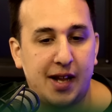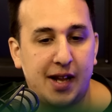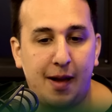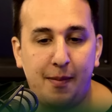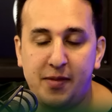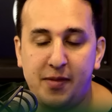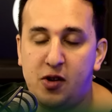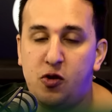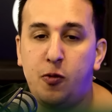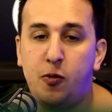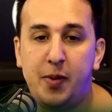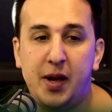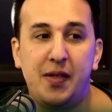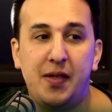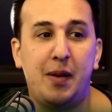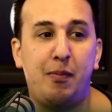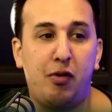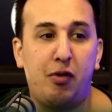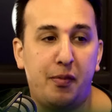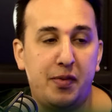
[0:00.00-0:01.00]
Southampton, albeit
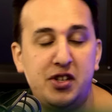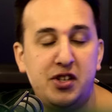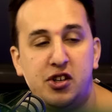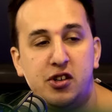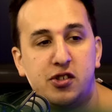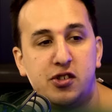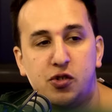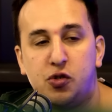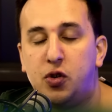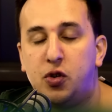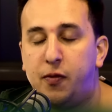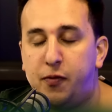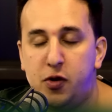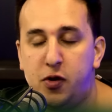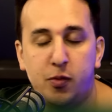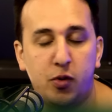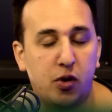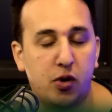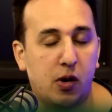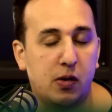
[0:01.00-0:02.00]
they probably should have scored a
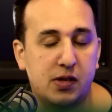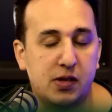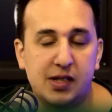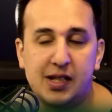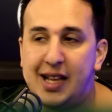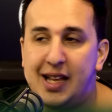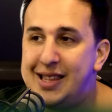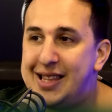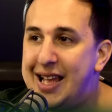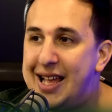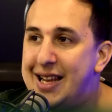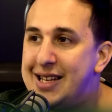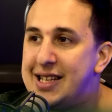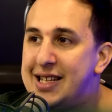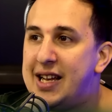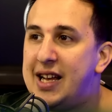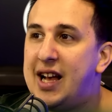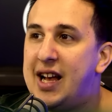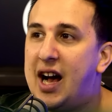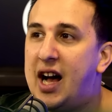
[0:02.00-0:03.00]
few more goals than they did.
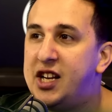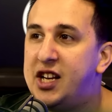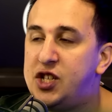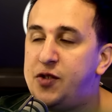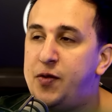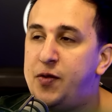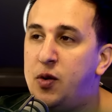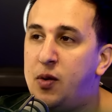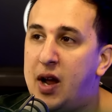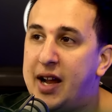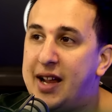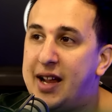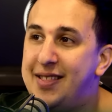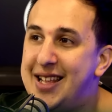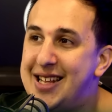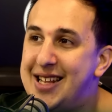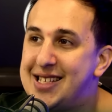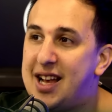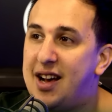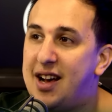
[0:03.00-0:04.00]
I just feel like
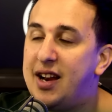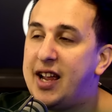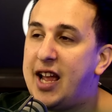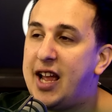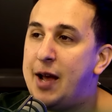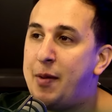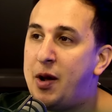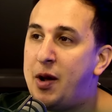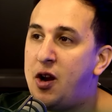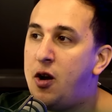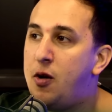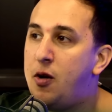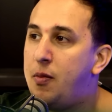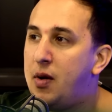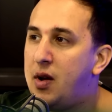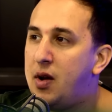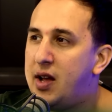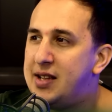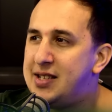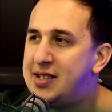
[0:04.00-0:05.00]
in this kind of game, I
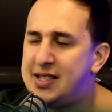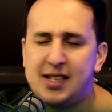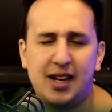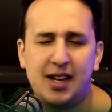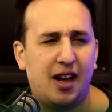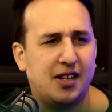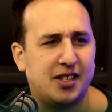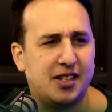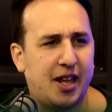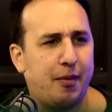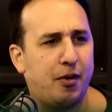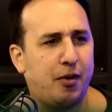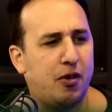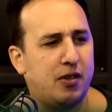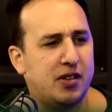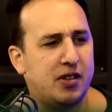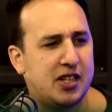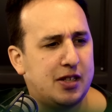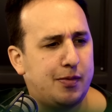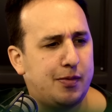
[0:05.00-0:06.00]
know, is this the last game
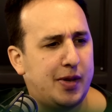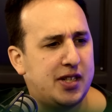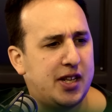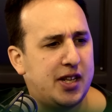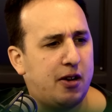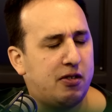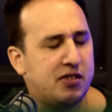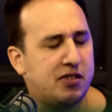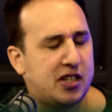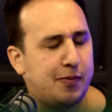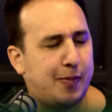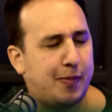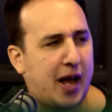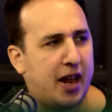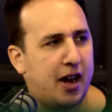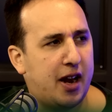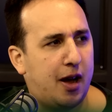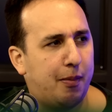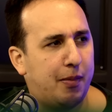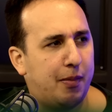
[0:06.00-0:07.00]
Kudus is missing, or is his
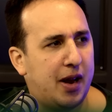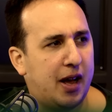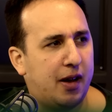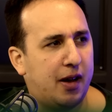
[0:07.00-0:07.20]
ban up now?